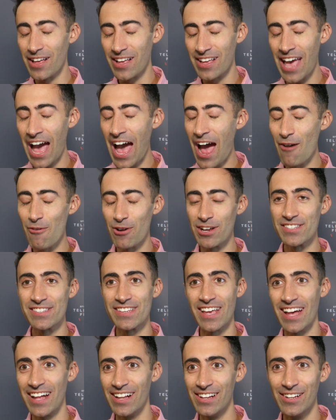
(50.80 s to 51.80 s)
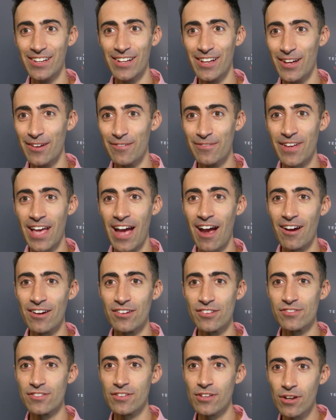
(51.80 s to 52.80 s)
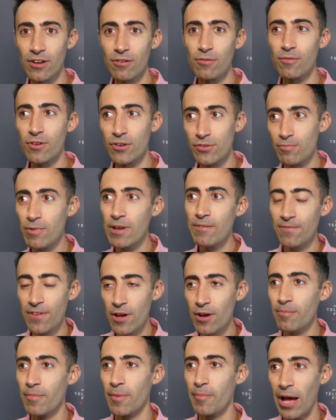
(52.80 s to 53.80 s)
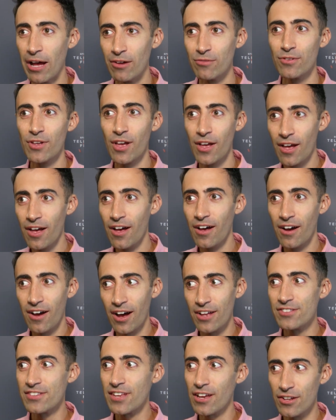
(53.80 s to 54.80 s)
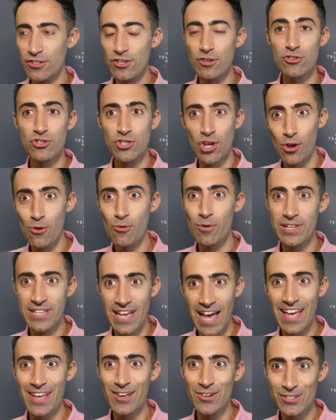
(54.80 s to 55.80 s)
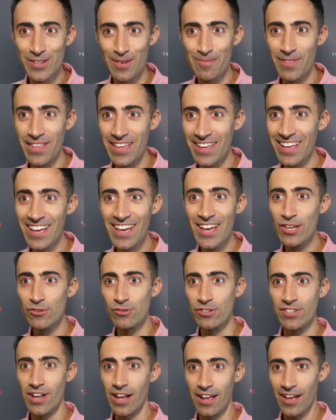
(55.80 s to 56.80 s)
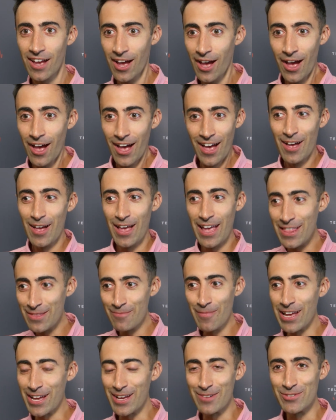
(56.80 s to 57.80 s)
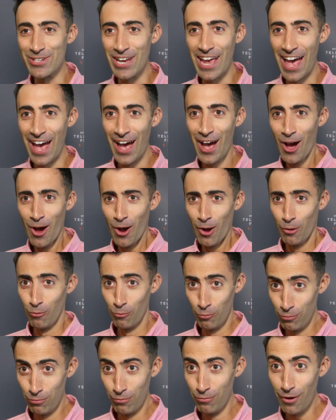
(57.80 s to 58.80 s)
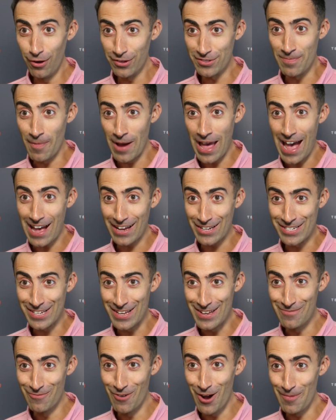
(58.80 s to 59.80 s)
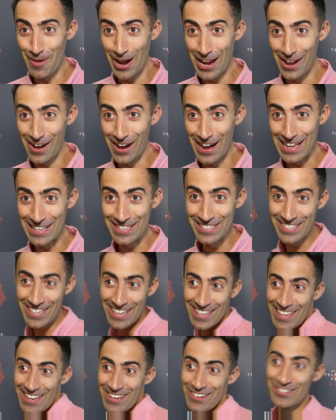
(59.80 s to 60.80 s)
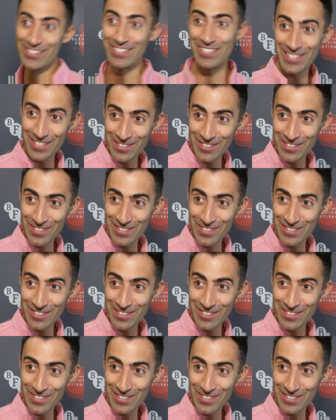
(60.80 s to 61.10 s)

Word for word: carousel of characters, you know, because we film about, I'd say I do 2 a day or something. So it's like, in the makeup chair, what's my accent? What are my lines? And then you're just